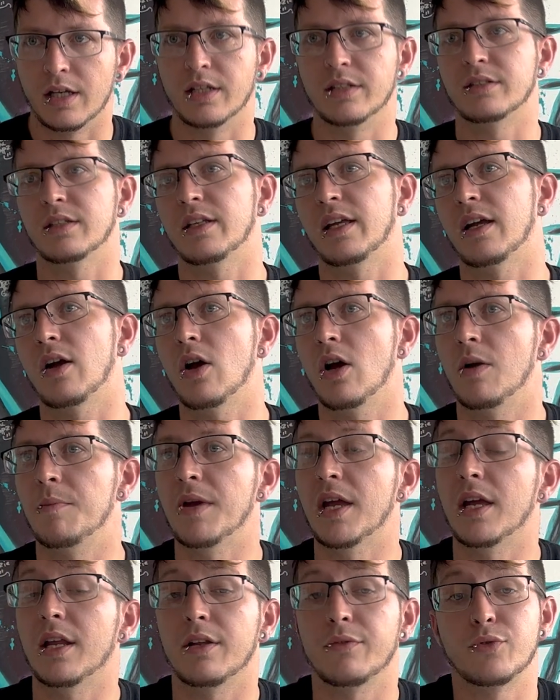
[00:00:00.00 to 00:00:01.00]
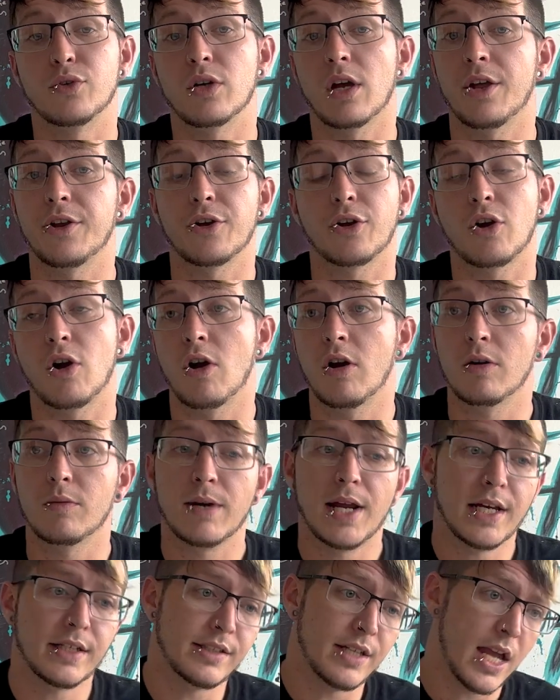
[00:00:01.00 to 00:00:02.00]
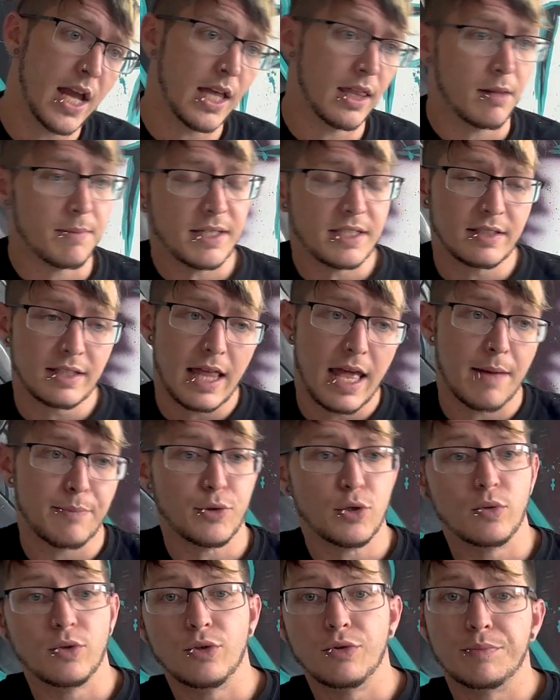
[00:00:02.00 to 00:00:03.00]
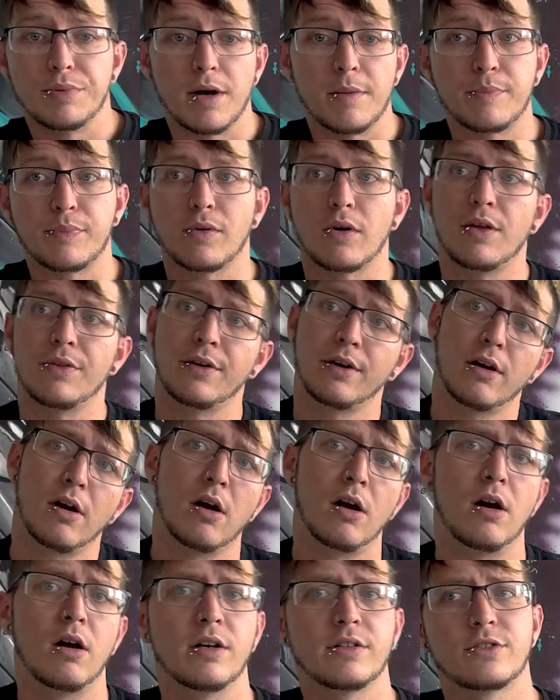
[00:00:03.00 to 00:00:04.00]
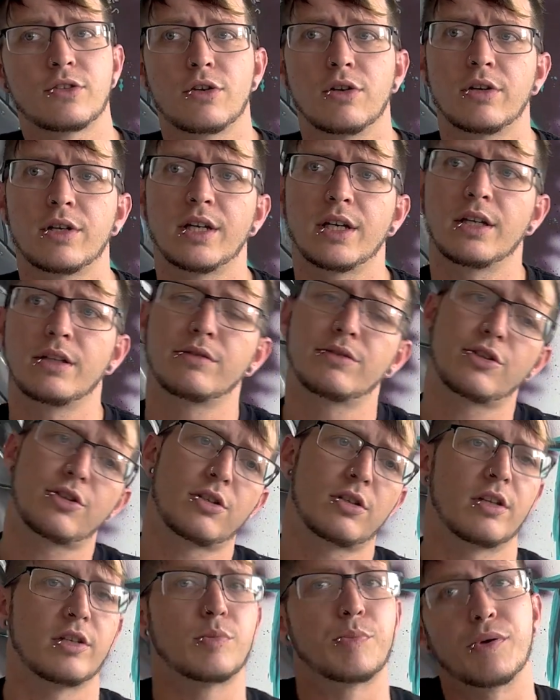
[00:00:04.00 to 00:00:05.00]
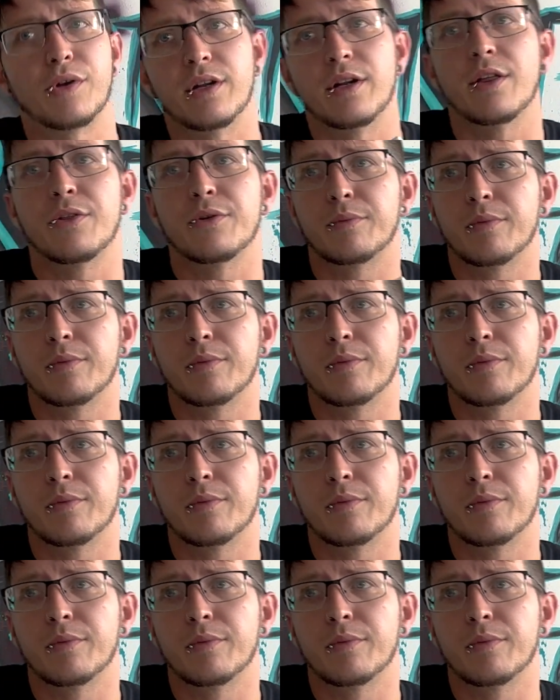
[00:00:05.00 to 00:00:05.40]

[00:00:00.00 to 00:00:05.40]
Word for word: It isn't like, oh man, if you got your car wrecked, yeah, let me slap you a new bumper on there. Oh, it's crooked. Shh, let's put another